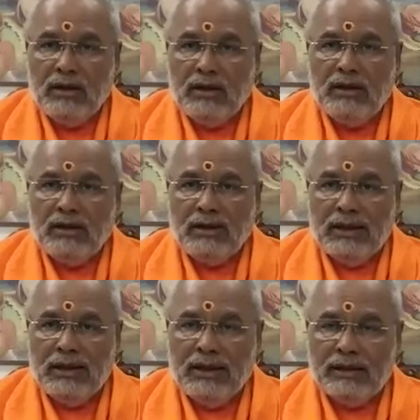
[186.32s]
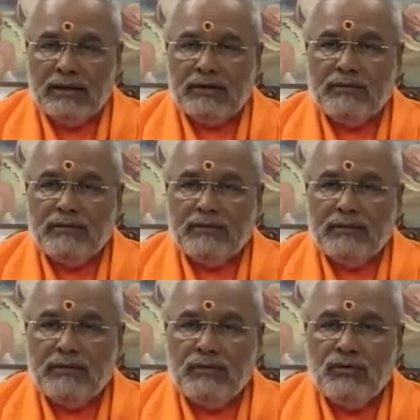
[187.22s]
In that,
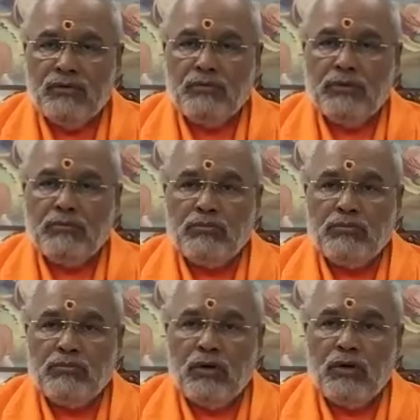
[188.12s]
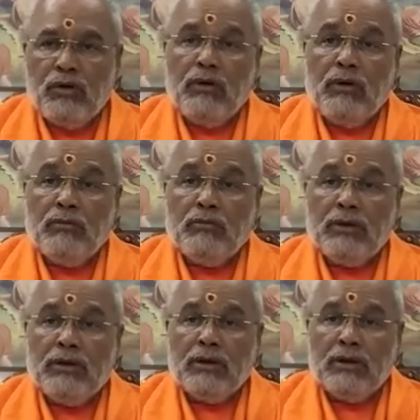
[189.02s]
to be born on
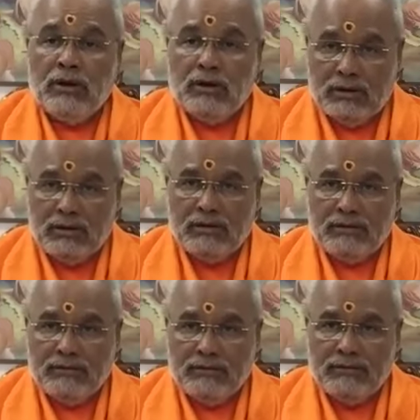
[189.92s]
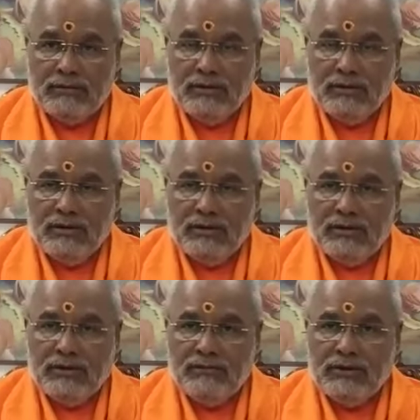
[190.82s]
Mother Earth,
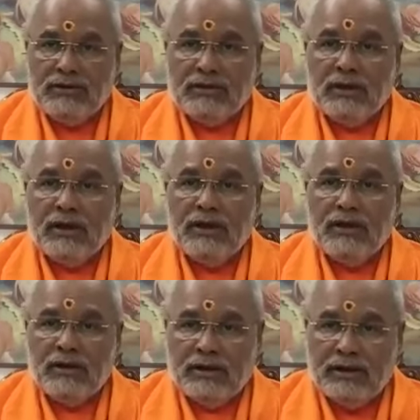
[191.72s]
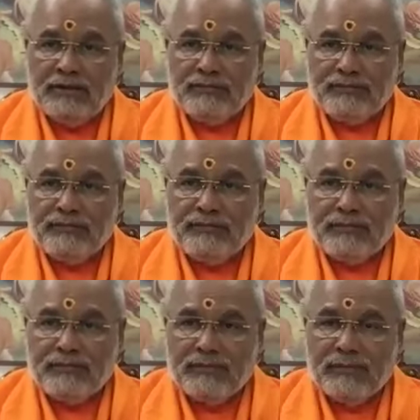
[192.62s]
which is again rare,
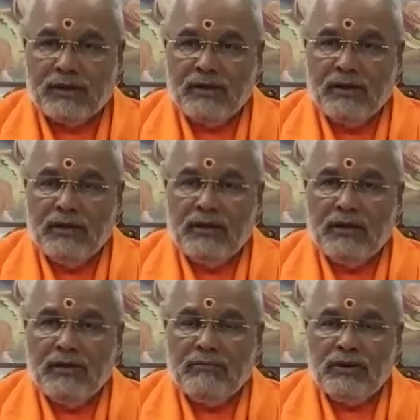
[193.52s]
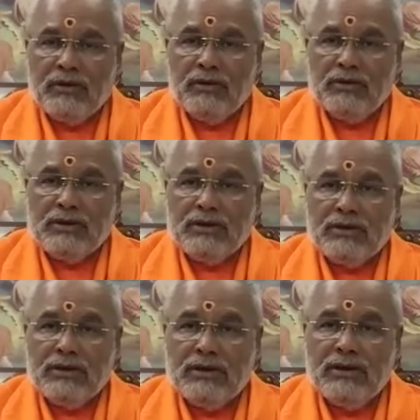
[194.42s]

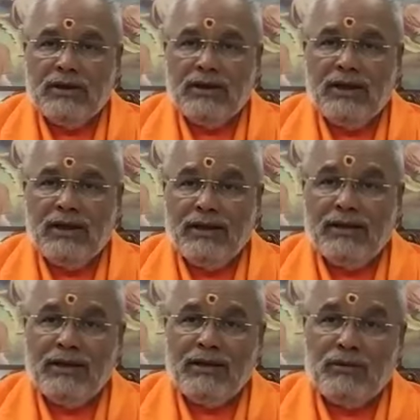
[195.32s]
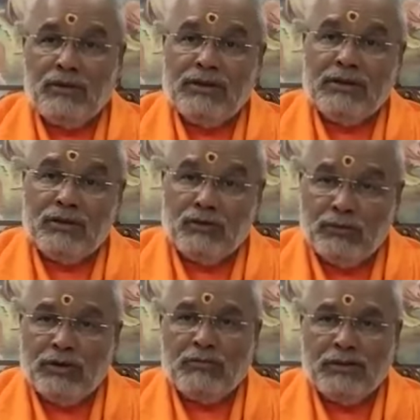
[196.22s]
because, and that too as a
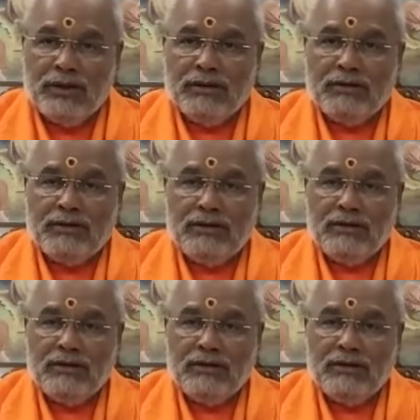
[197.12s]
human being.